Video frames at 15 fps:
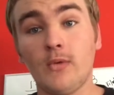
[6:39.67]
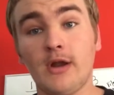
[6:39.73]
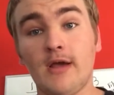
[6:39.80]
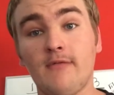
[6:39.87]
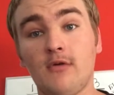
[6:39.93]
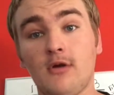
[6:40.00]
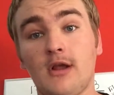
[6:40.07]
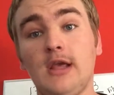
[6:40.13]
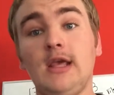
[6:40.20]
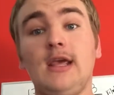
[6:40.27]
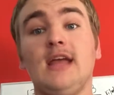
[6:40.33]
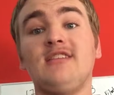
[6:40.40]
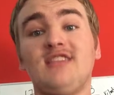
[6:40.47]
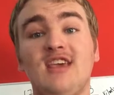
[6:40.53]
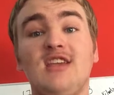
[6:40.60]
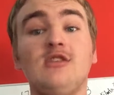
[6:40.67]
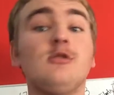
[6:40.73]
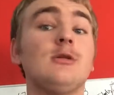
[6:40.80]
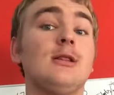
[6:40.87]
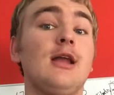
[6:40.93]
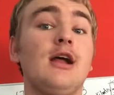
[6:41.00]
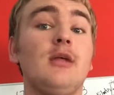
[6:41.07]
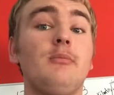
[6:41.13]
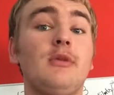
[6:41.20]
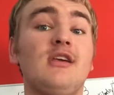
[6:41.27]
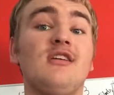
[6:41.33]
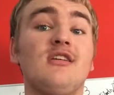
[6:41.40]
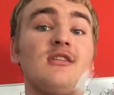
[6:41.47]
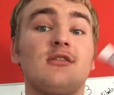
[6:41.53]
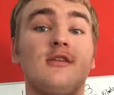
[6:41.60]
whenever he gets into the lineup,
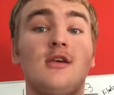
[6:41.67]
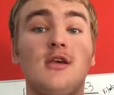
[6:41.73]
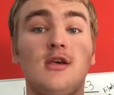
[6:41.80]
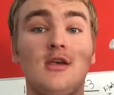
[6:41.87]
because